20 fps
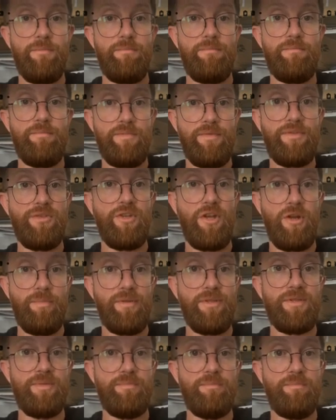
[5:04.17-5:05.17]
from
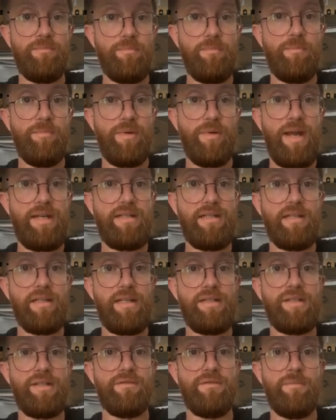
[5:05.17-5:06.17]
surplus bread
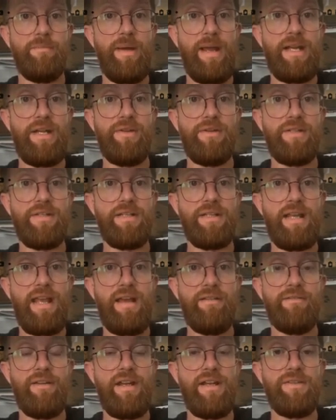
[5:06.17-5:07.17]
collected from bakeries and
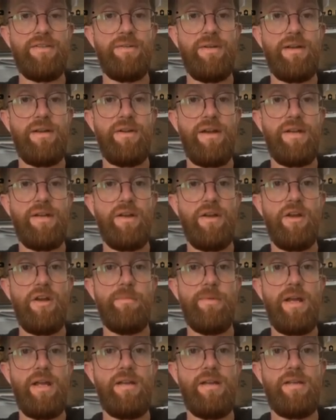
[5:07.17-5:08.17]
cafes around Greater
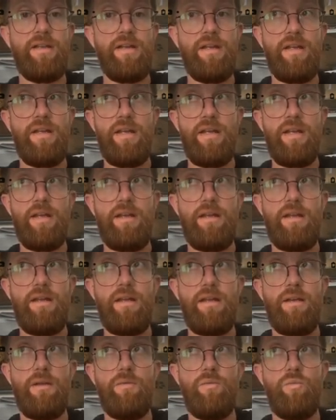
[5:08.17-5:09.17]
Hobart.
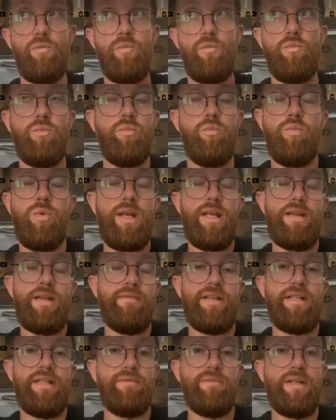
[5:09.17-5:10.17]
We
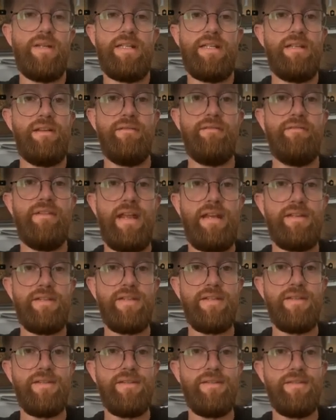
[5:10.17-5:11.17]
didn't
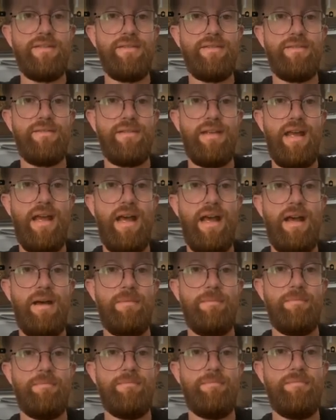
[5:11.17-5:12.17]
invent
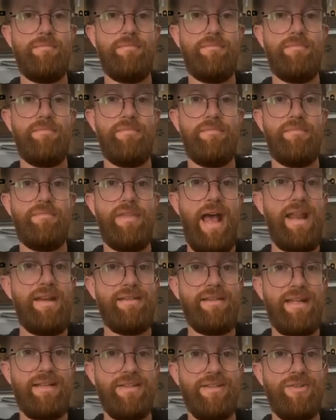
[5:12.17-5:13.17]

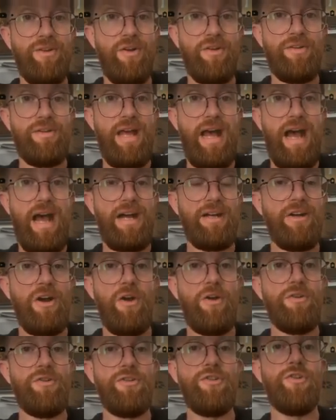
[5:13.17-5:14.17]
that. That's not our
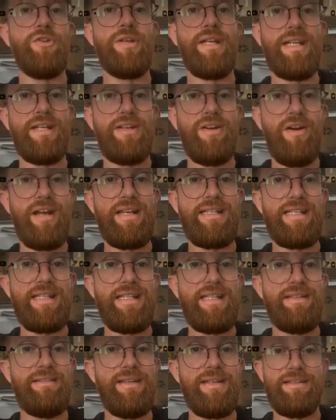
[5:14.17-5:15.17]
own unique
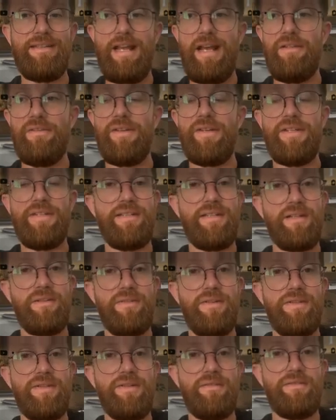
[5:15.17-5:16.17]
idea. There's other
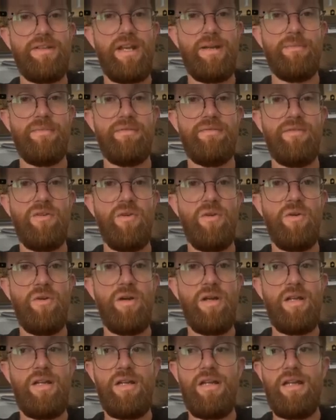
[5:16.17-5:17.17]
distilleries that have done it
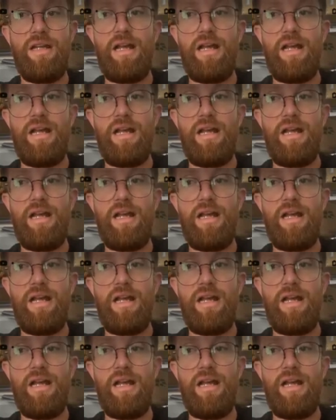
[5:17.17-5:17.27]
before.